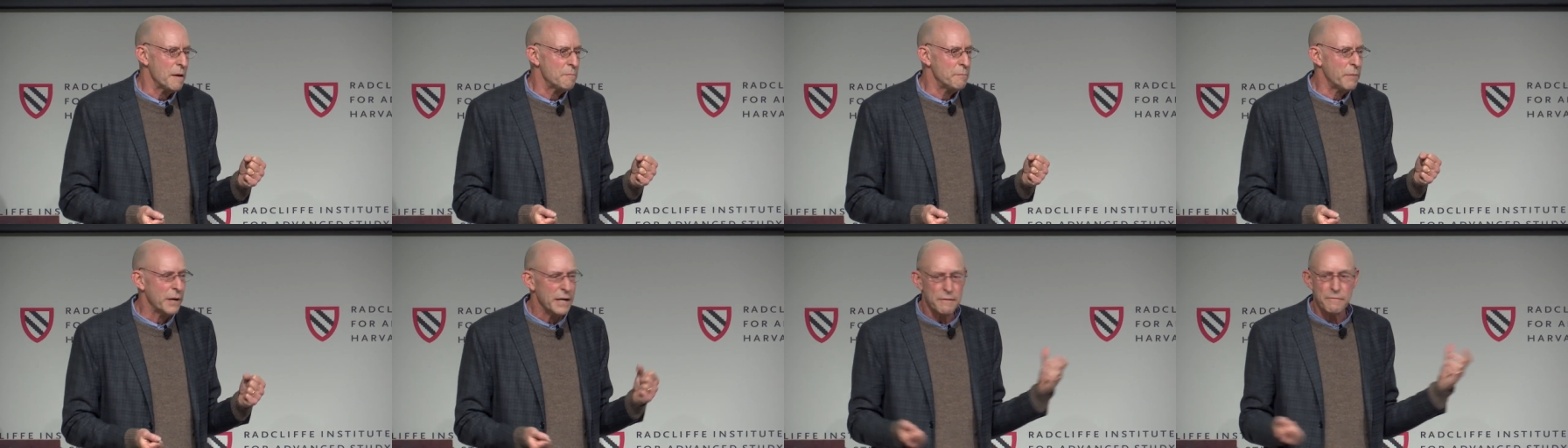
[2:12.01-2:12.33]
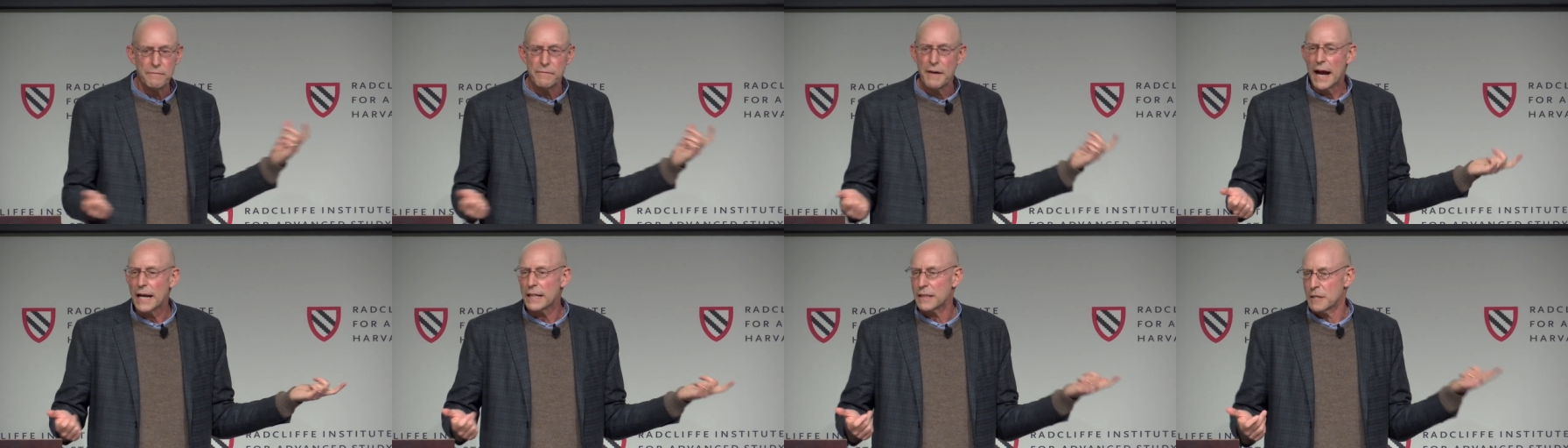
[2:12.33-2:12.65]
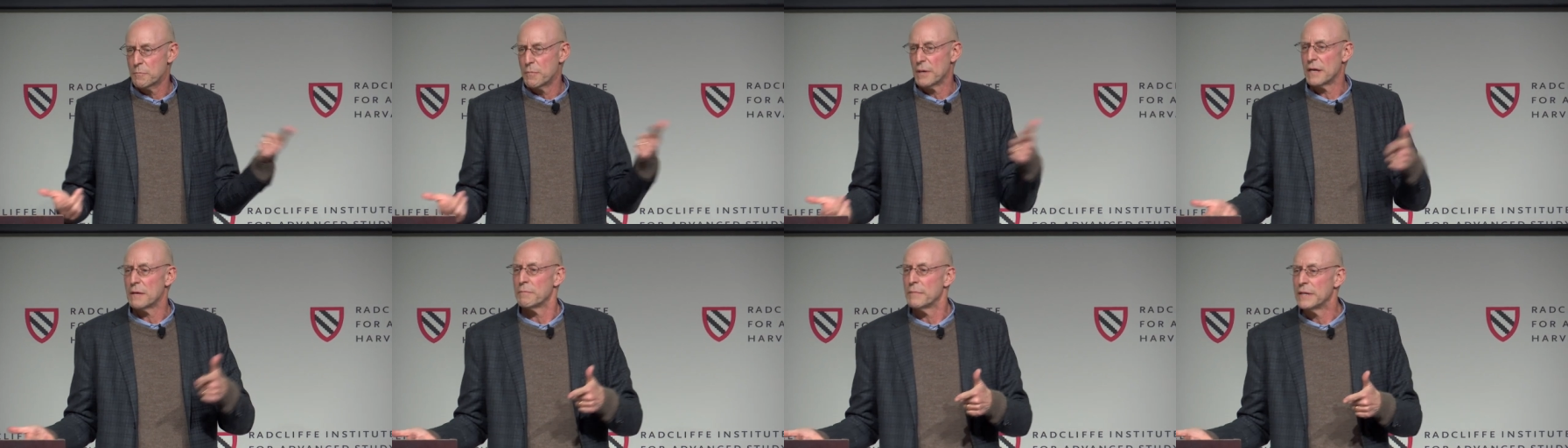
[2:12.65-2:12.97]
but in fact,
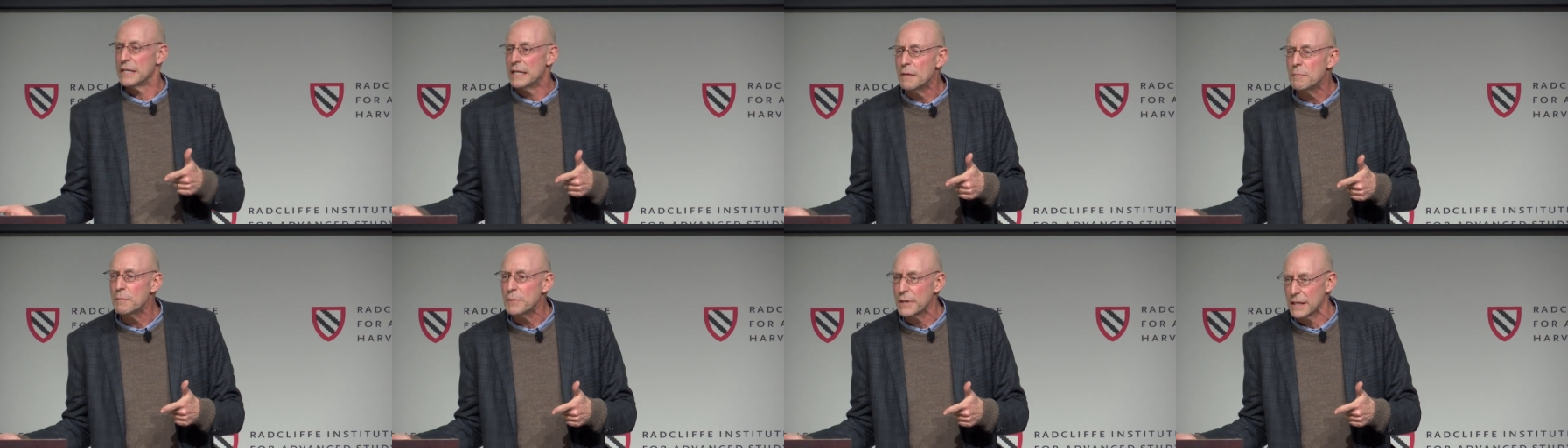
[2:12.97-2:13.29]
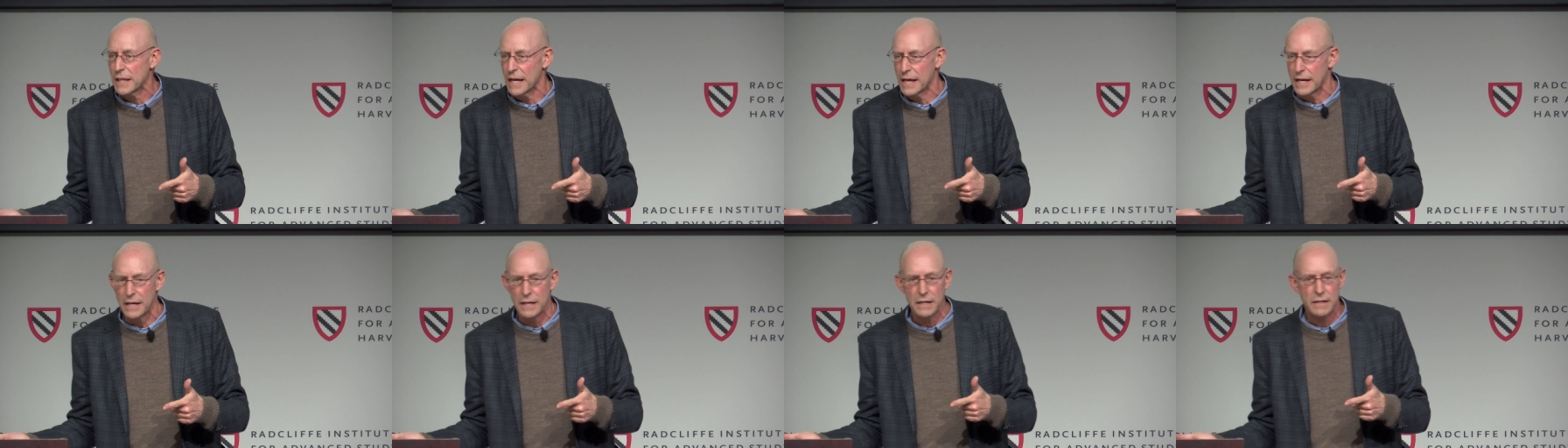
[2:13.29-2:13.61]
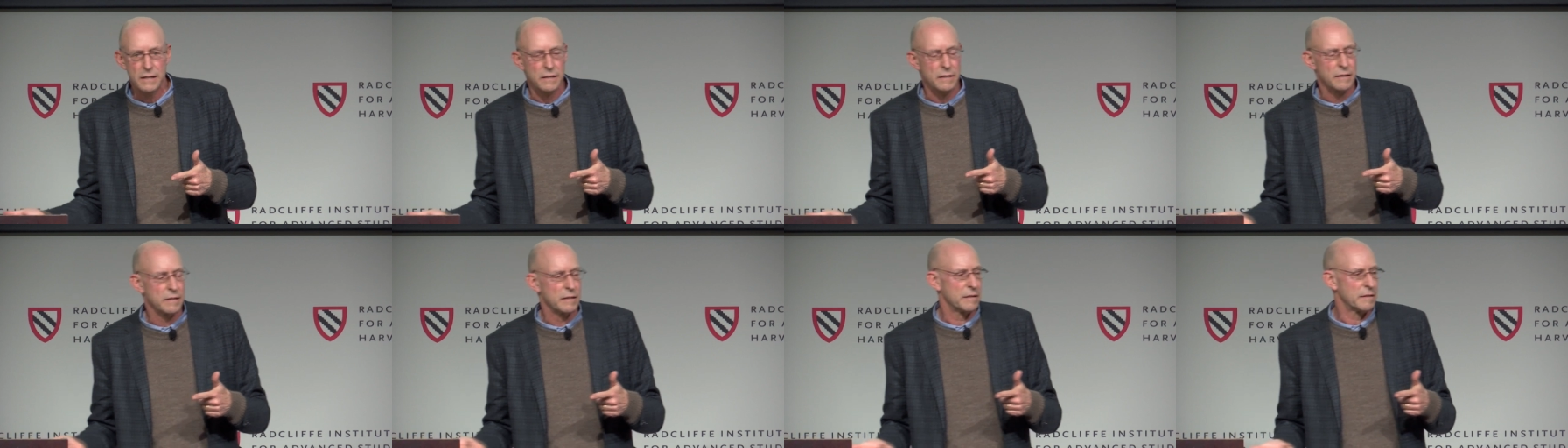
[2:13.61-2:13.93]
they're being manipulated
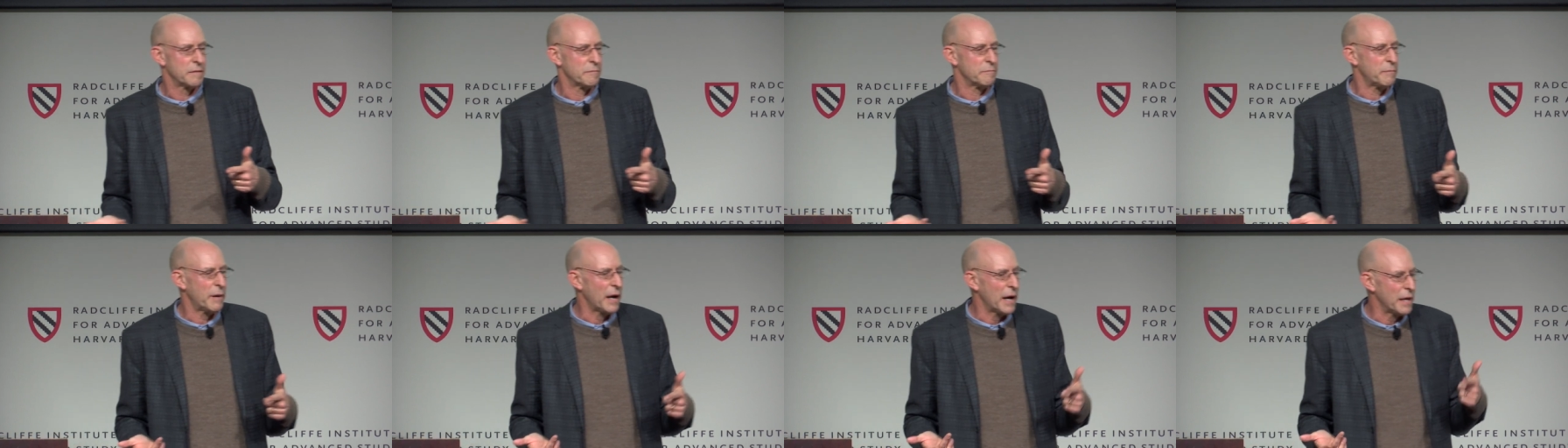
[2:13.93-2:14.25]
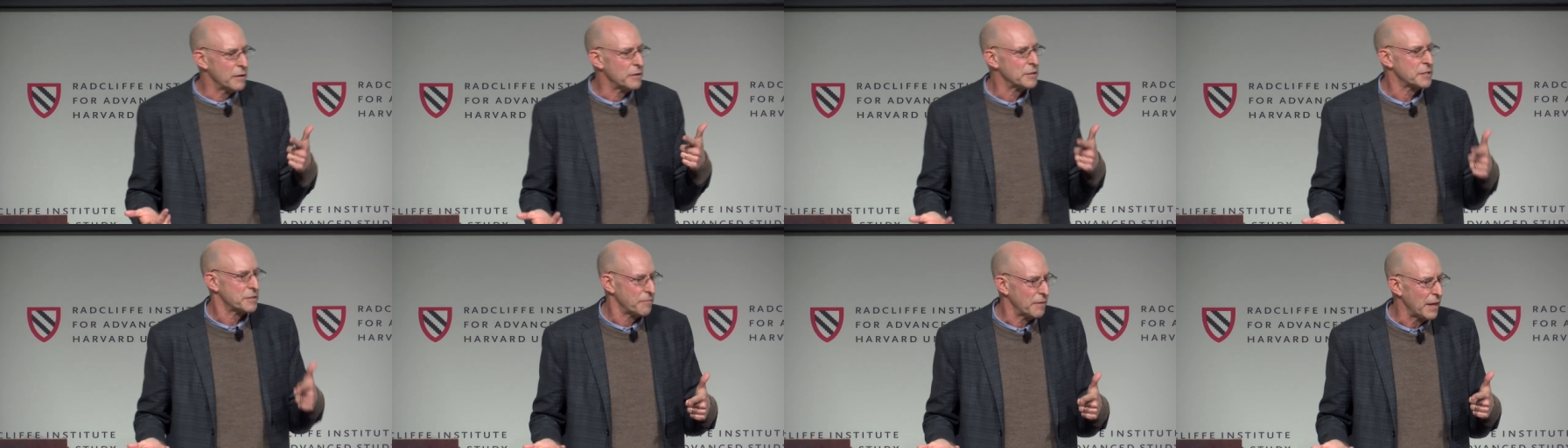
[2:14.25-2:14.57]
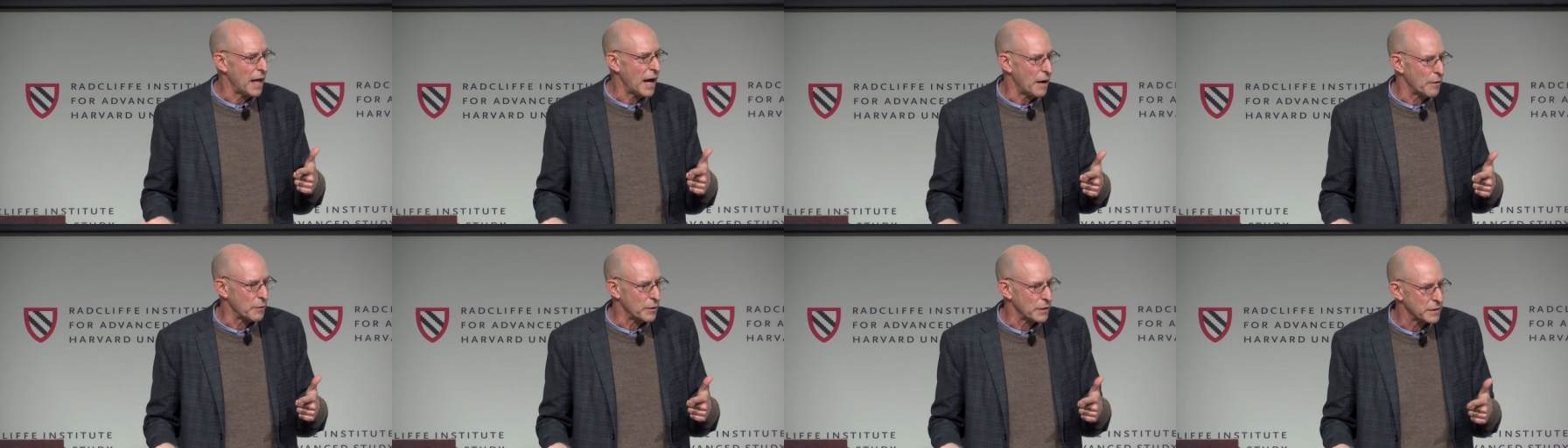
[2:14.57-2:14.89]
by those
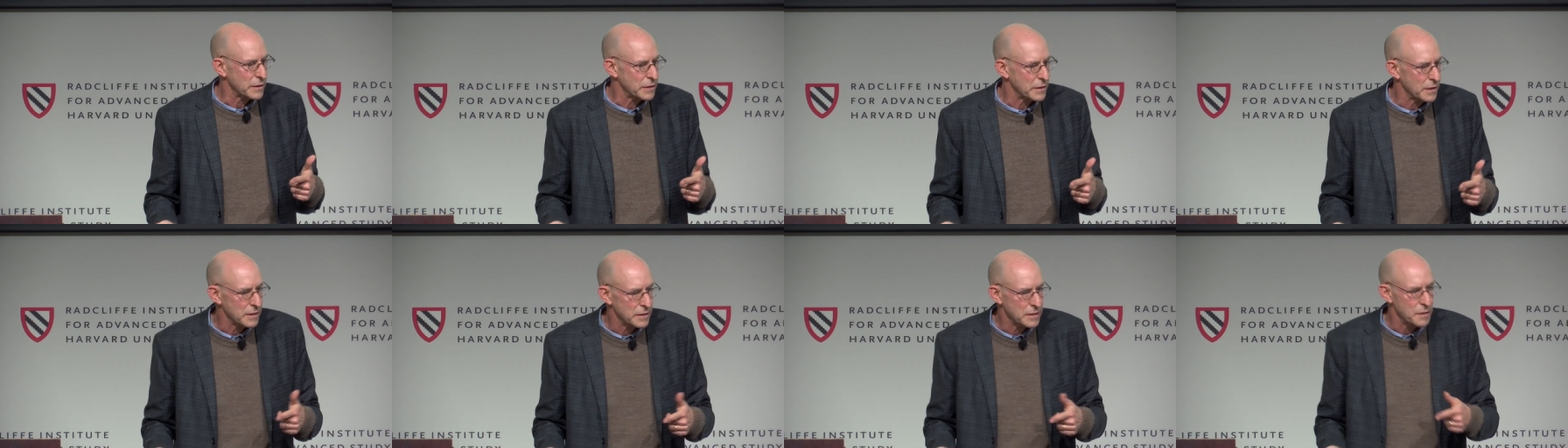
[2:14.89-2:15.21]
flowers